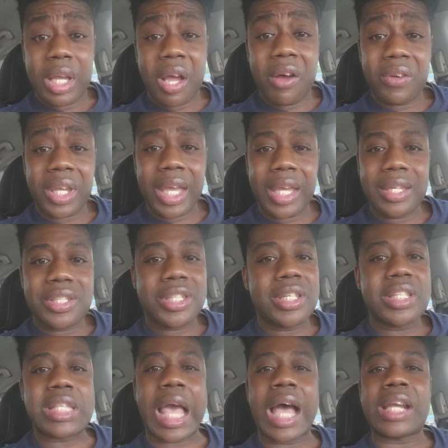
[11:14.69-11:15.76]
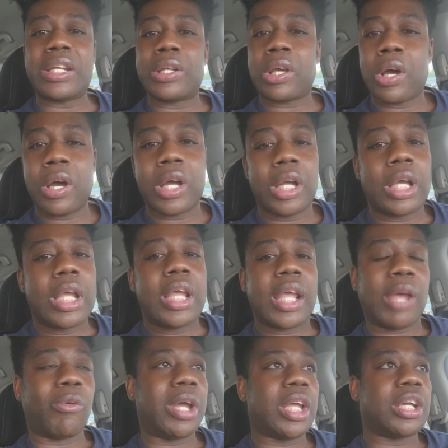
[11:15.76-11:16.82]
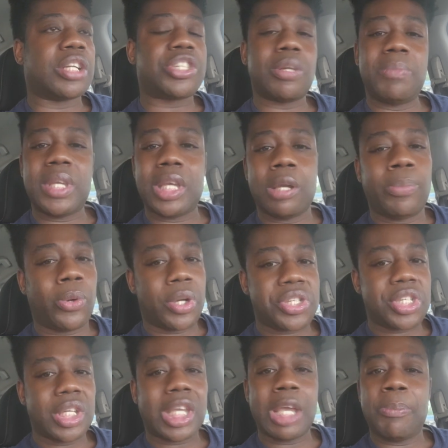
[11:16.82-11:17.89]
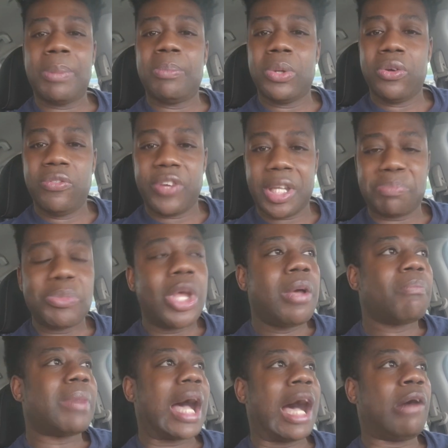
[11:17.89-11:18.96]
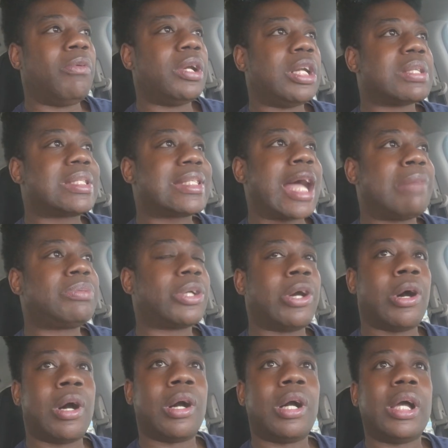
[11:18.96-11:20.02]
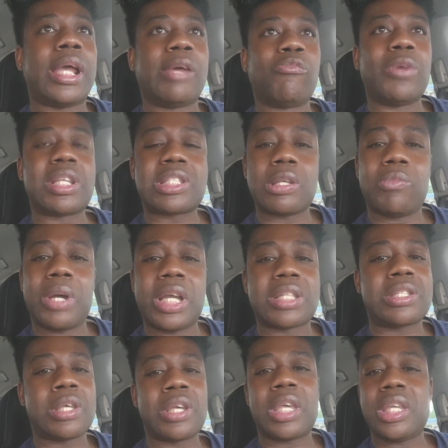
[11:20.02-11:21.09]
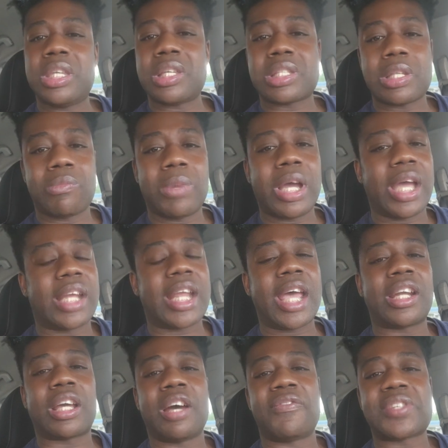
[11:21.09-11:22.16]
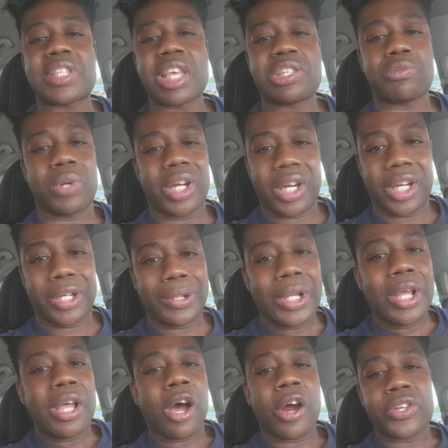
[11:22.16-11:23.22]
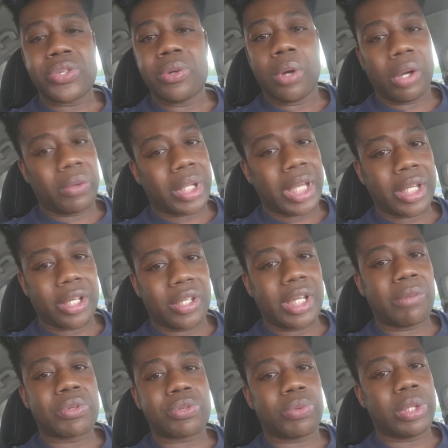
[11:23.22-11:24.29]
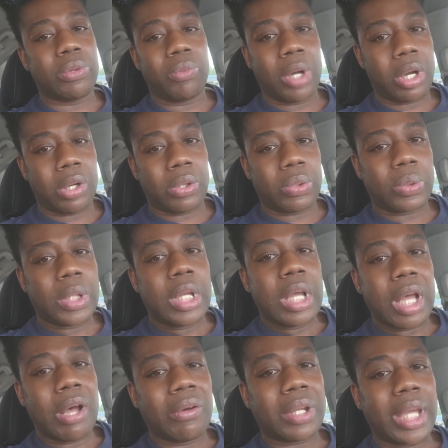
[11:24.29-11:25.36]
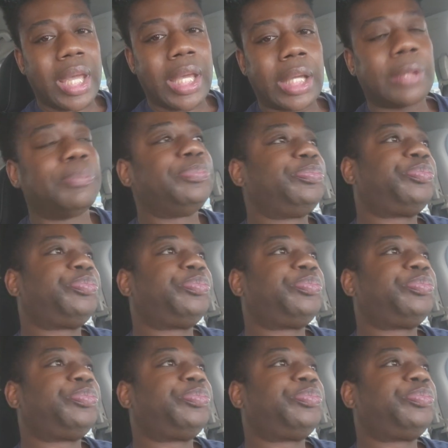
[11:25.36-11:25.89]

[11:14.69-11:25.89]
Okay, she just got in the car with Shamia and Portia and kept it moving. But I would have stopped the car and went somewhere and took Kenya somewhere and had a conversation with her. Are you okay, girl? That was really wrong. Okay.